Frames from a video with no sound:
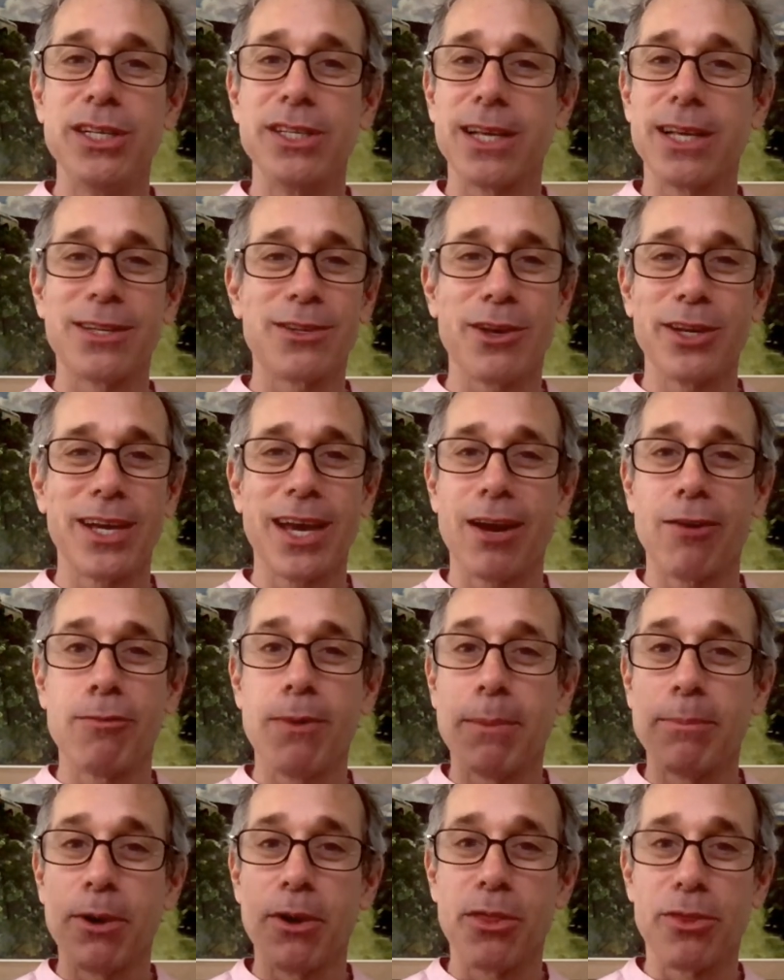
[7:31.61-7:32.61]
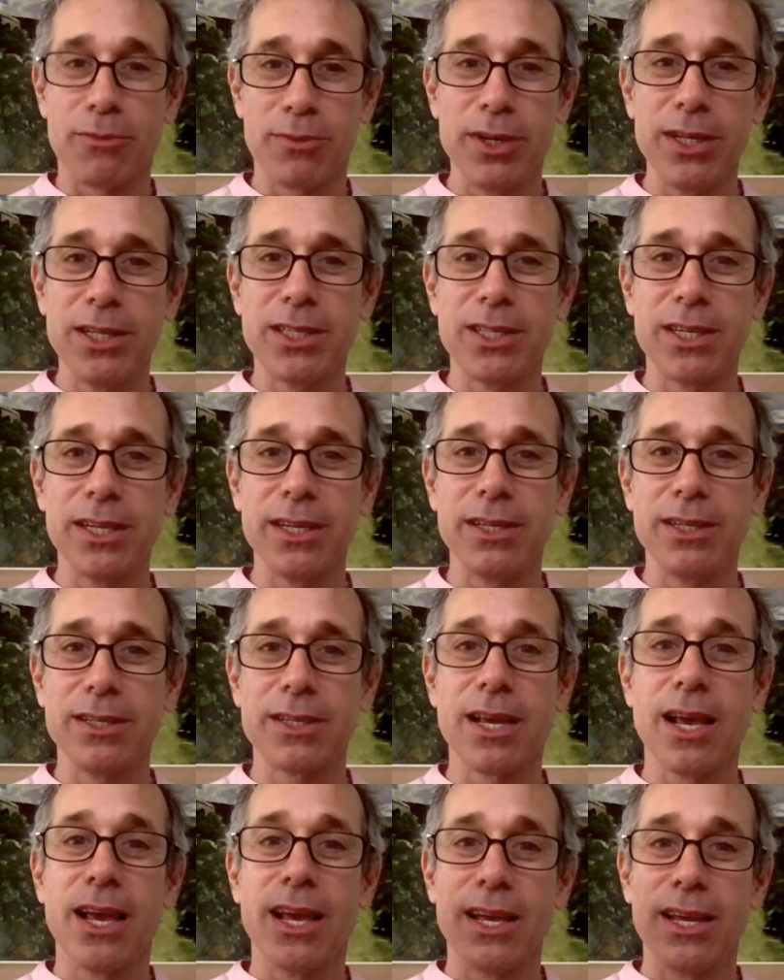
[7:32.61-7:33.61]
That's all you got to remember. 3 C's
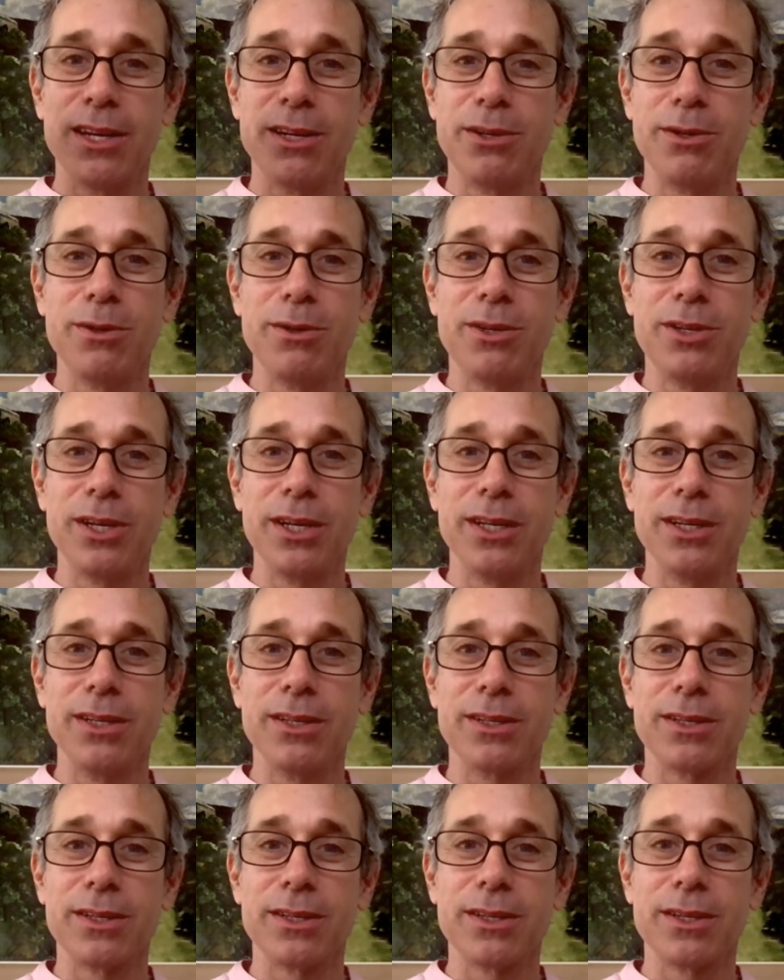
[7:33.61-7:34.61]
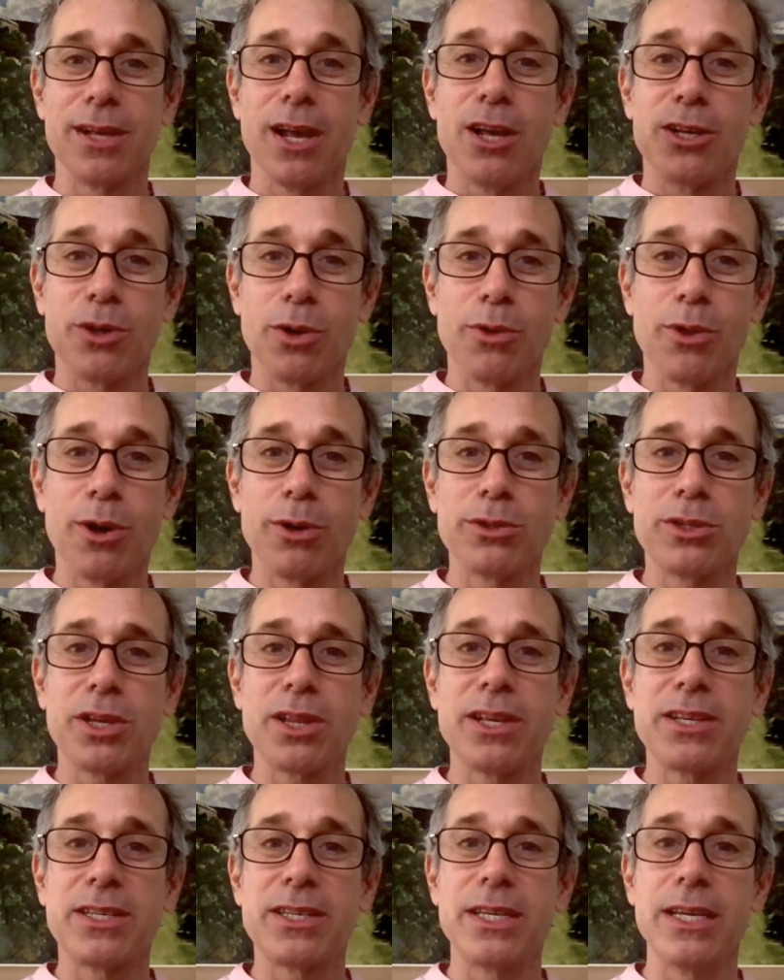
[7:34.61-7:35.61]
and 2 G's. So those are
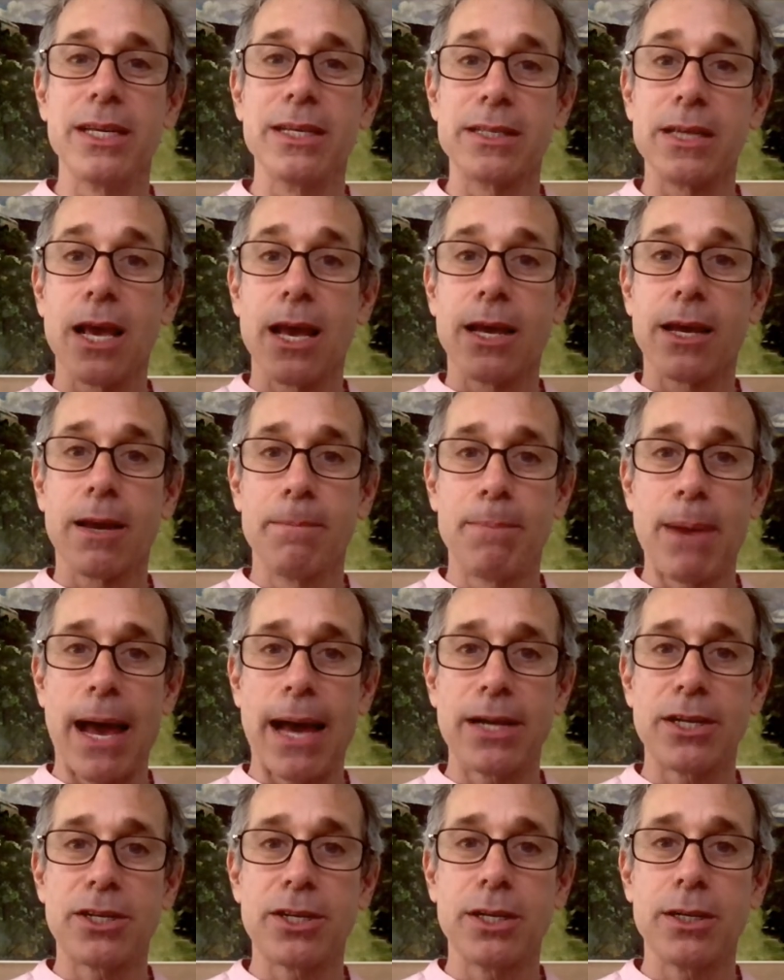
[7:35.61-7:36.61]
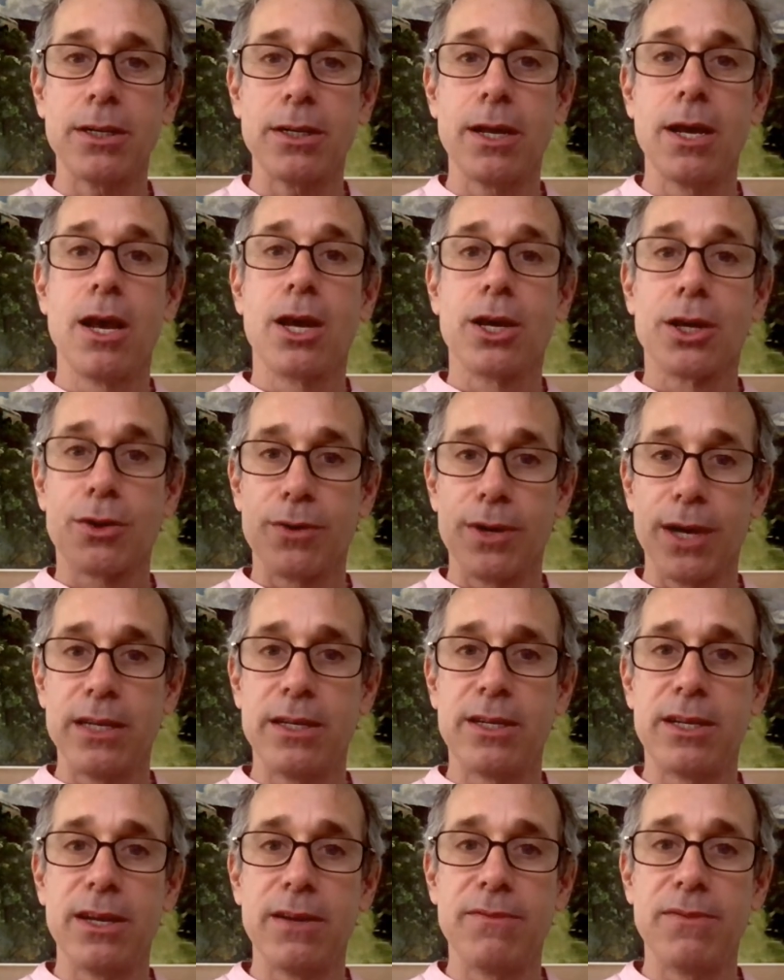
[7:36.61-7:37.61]
the C's: compassion,
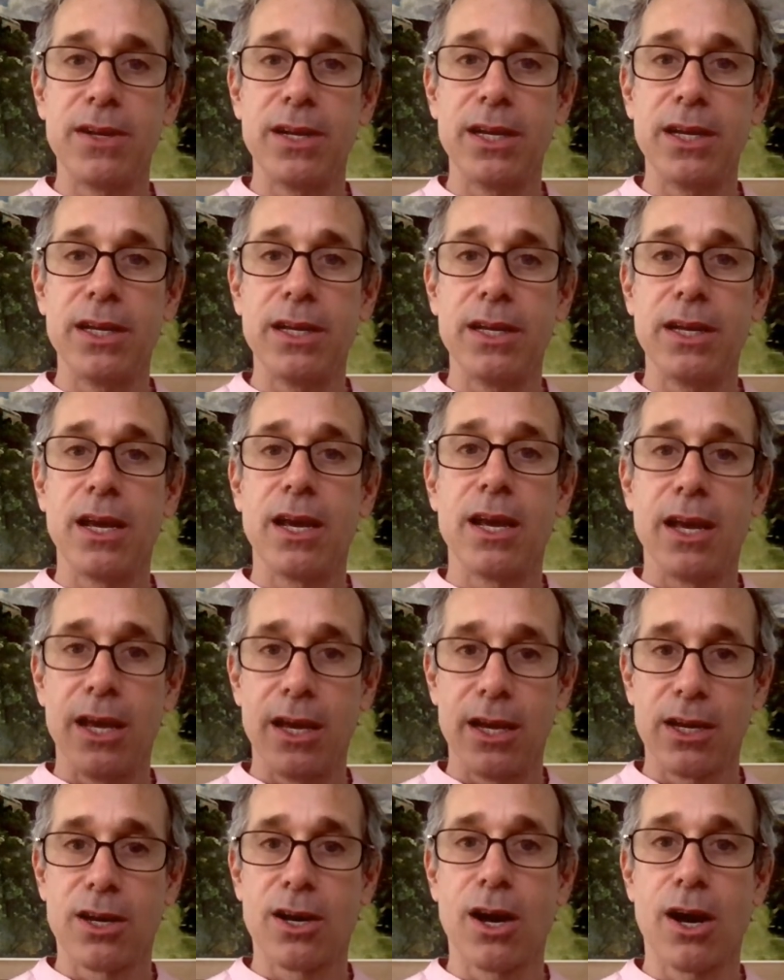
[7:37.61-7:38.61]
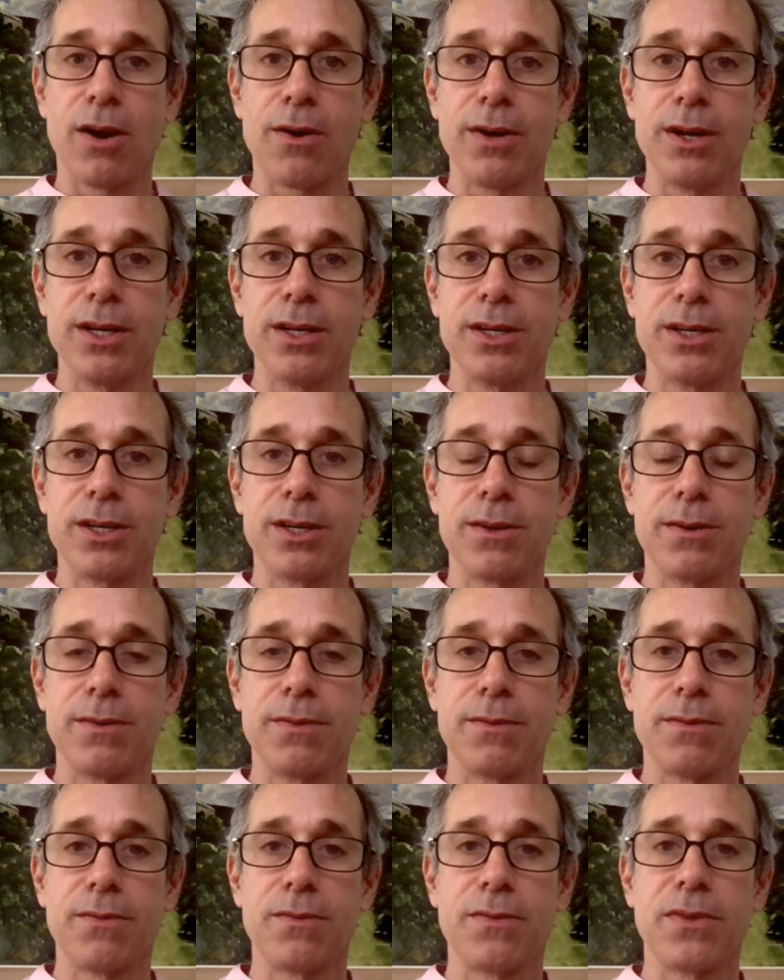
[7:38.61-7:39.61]
creativity, and courage.
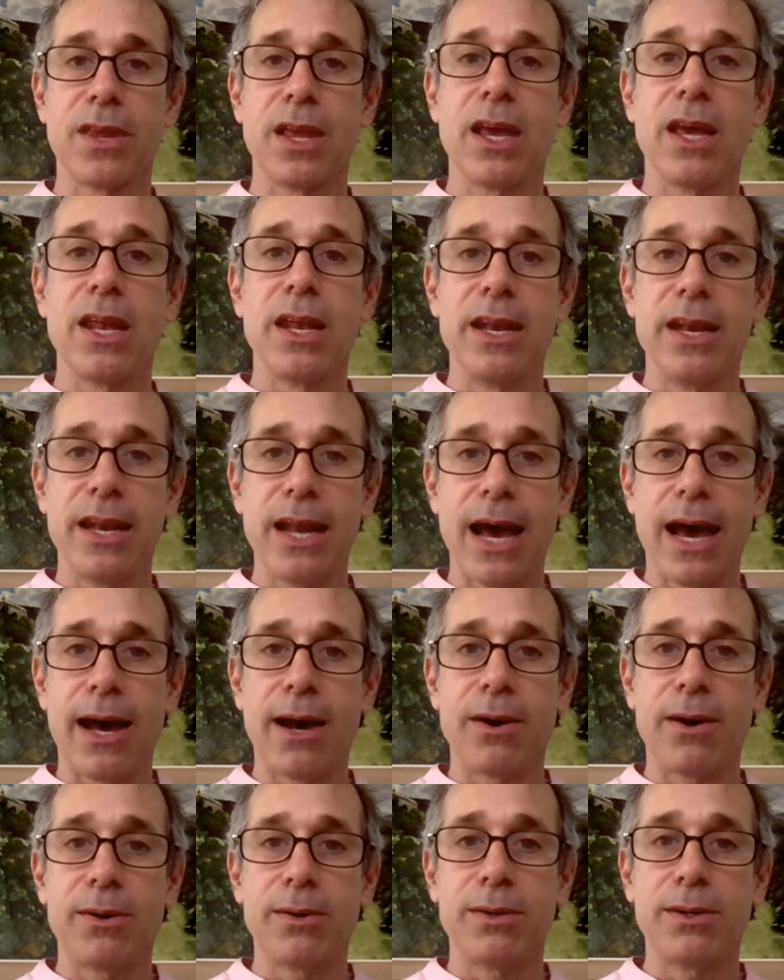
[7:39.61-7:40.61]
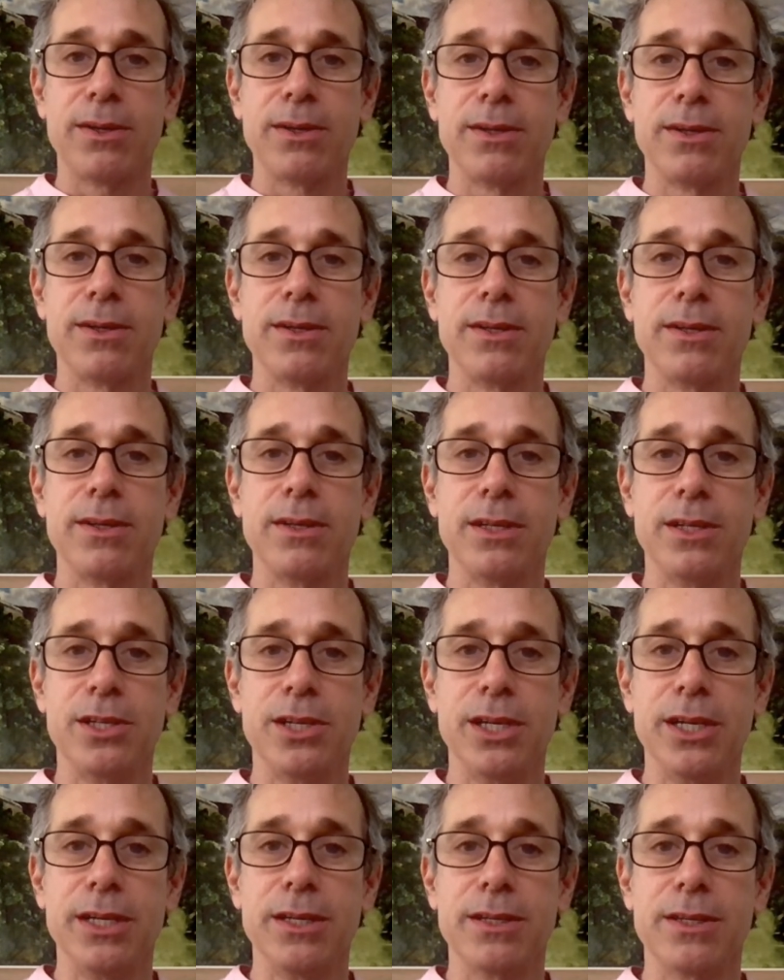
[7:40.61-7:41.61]
Now the
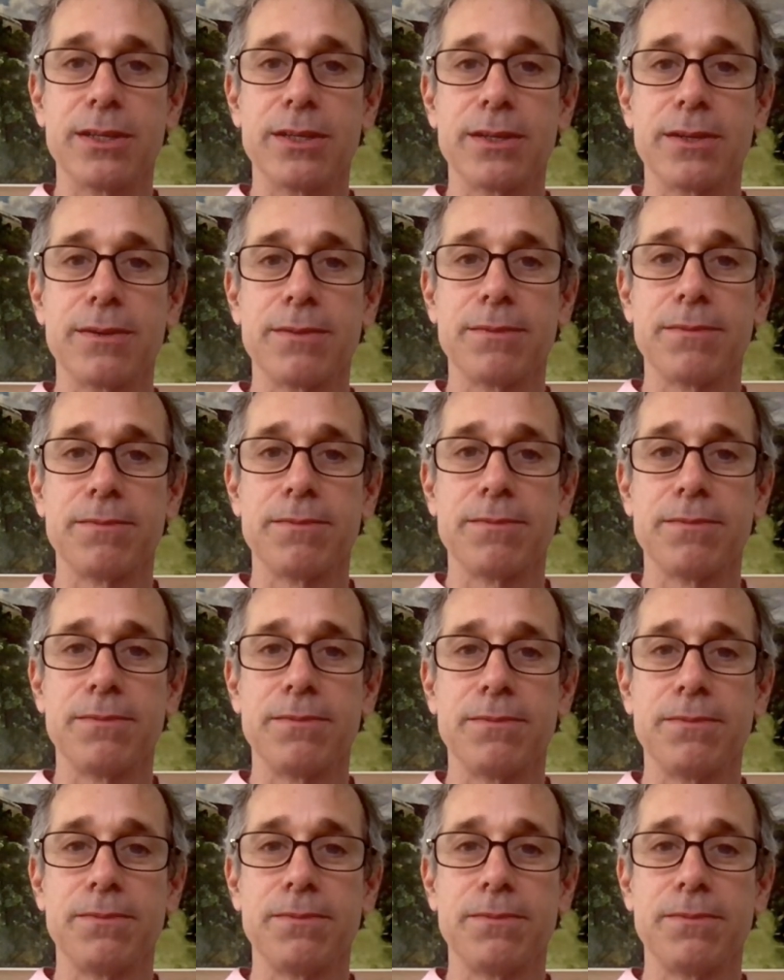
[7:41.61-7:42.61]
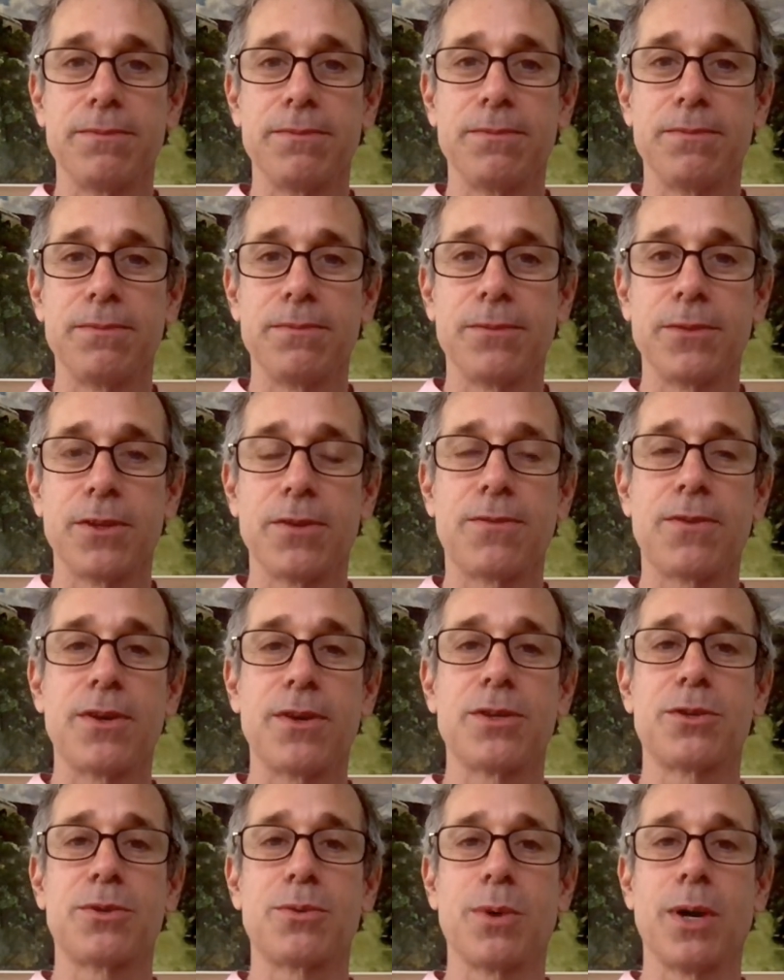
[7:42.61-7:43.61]
G's. The
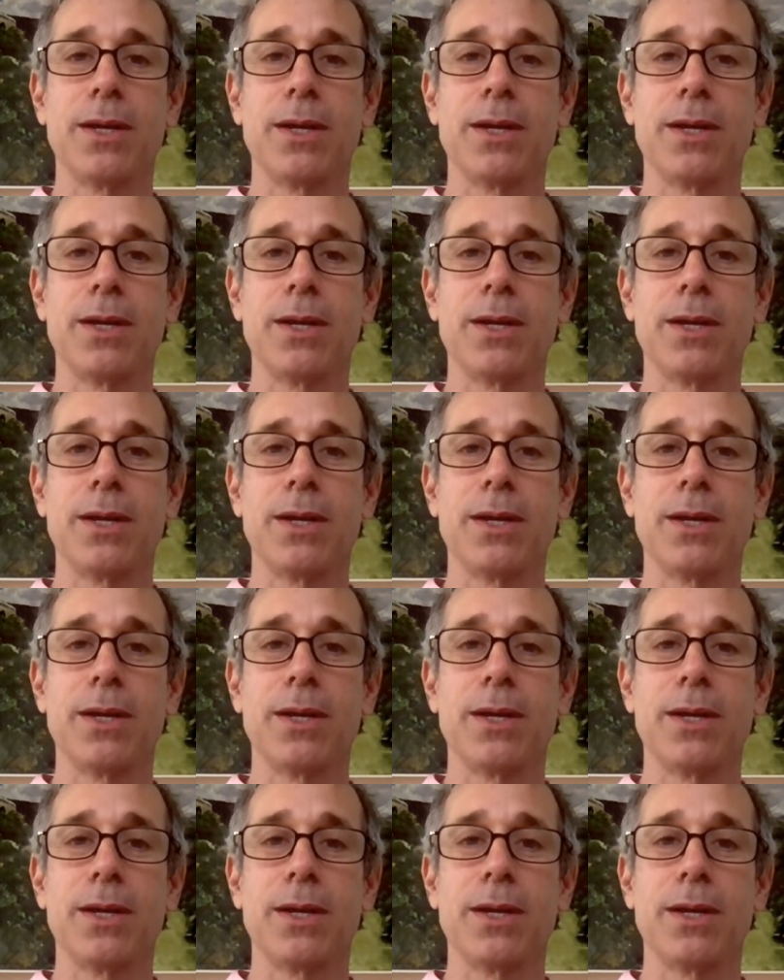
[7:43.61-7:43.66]
first one.